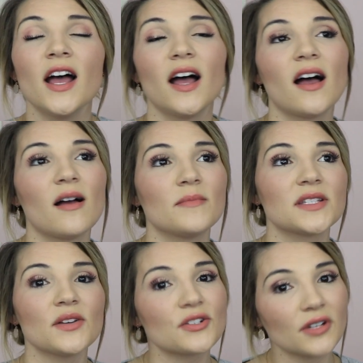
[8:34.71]
Um,
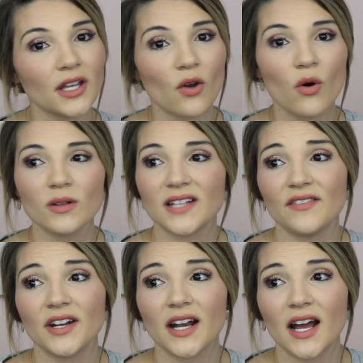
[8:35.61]
so it's really cool.
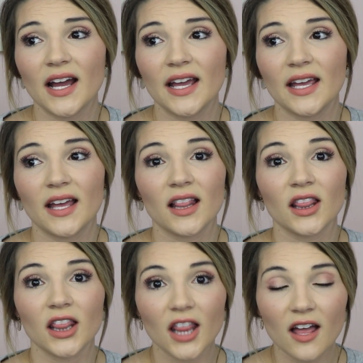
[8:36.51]
David and I
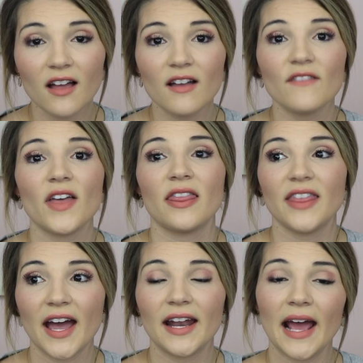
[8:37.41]
love
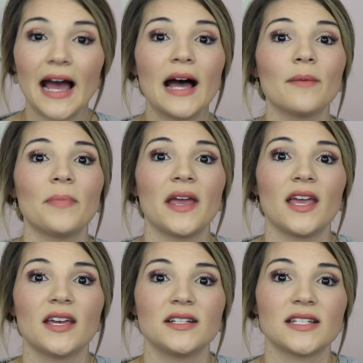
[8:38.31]
that app
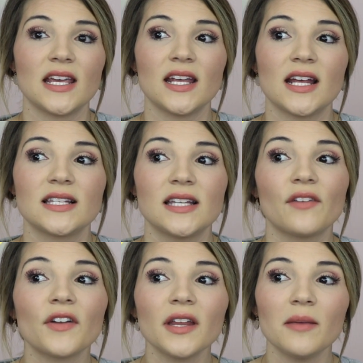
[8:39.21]
and it has
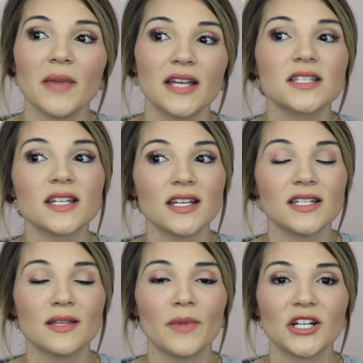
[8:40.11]
definitely made sticking
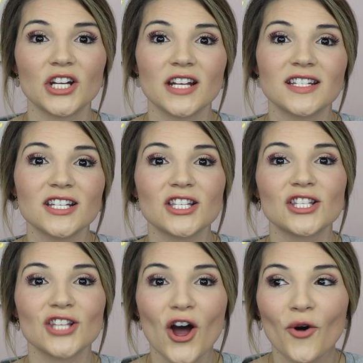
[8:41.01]
to the budget
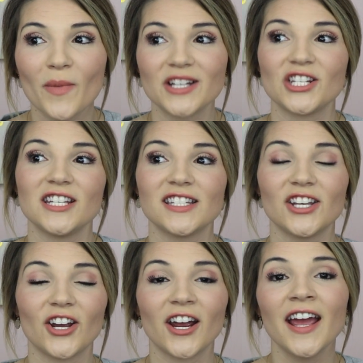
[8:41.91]
so much
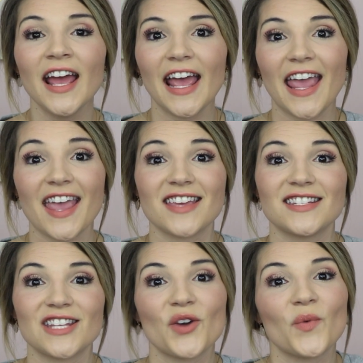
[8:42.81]
easier
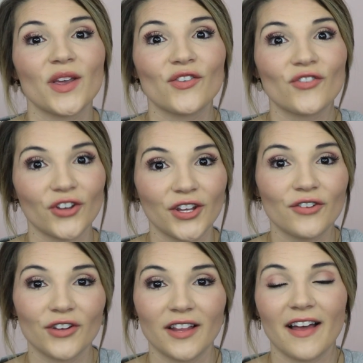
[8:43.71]
and we really,
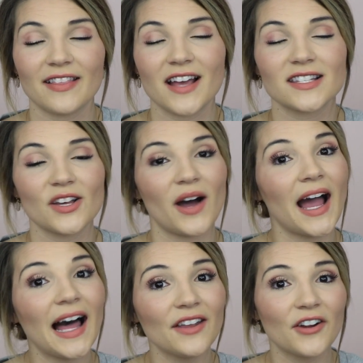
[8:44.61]
really like that. So I
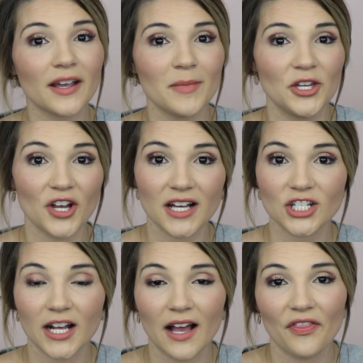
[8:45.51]
highly recommend you guys
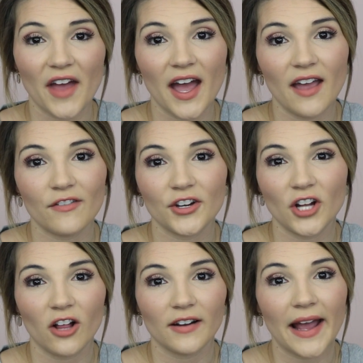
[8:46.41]
check out that
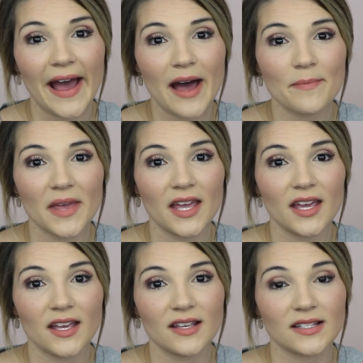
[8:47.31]
EveryDollar app.
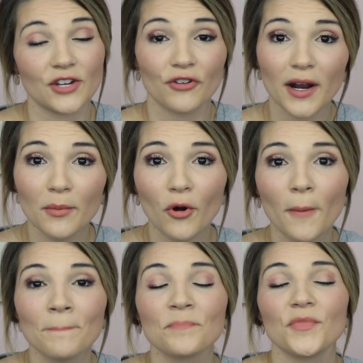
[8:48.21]
It is
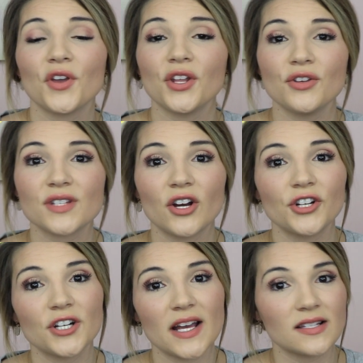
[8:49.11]
incredible. You can use it on
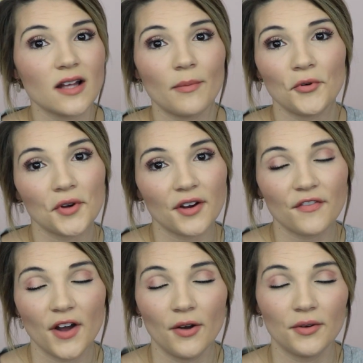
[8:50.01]
your desktop or your
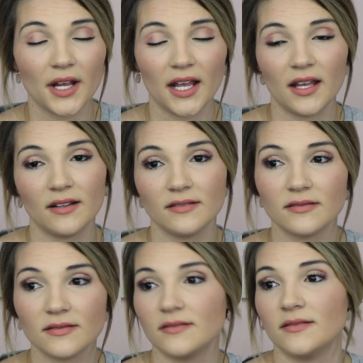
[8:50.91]
phone
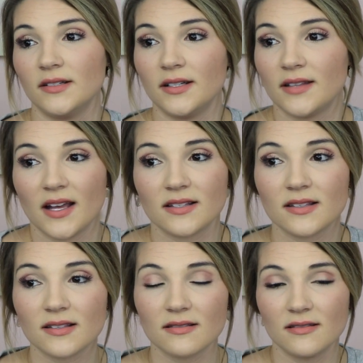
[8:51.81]
and
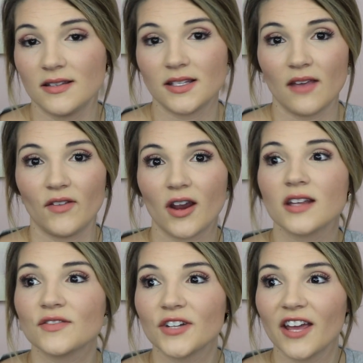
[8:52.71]
that's the saving
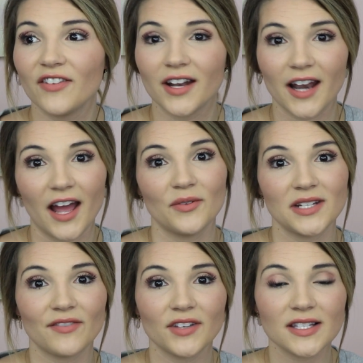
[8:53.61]
grace for David and I would
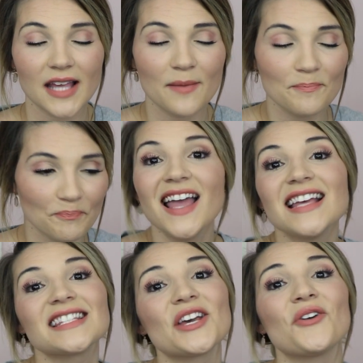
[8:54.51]
definitely say.
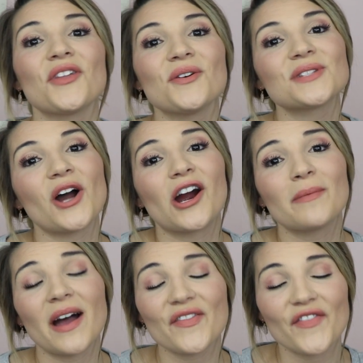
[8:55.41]
So those are
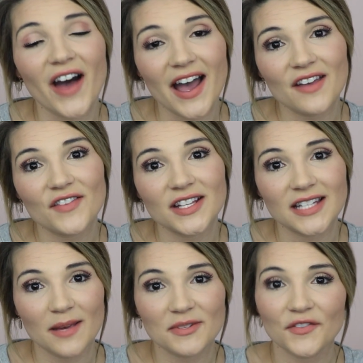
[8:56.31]
my five
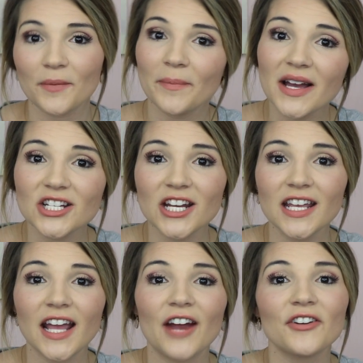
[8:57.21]
tips for
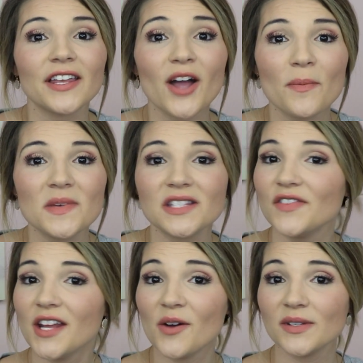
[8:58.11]
budgeting. I really hope this
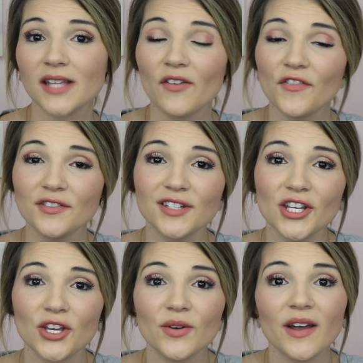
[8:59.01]
video was helpful to
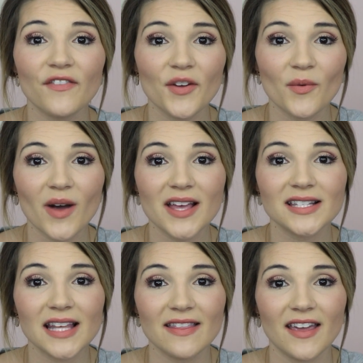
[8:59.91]
you. If it
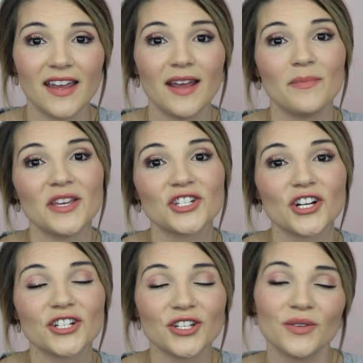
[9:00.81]
was, then be
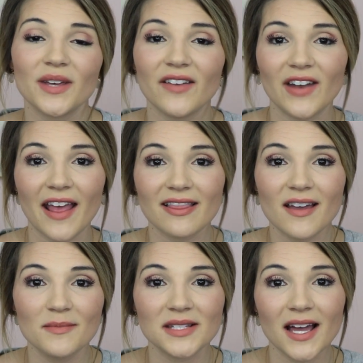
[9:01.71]
sure to give it a
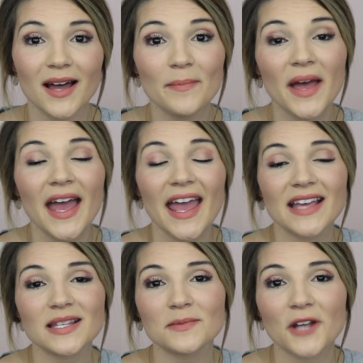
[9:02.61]
thumbs up
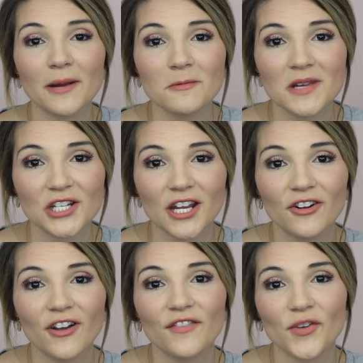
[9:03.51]
and subscribe to my
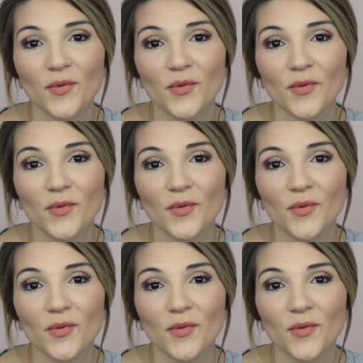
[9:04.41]
channel if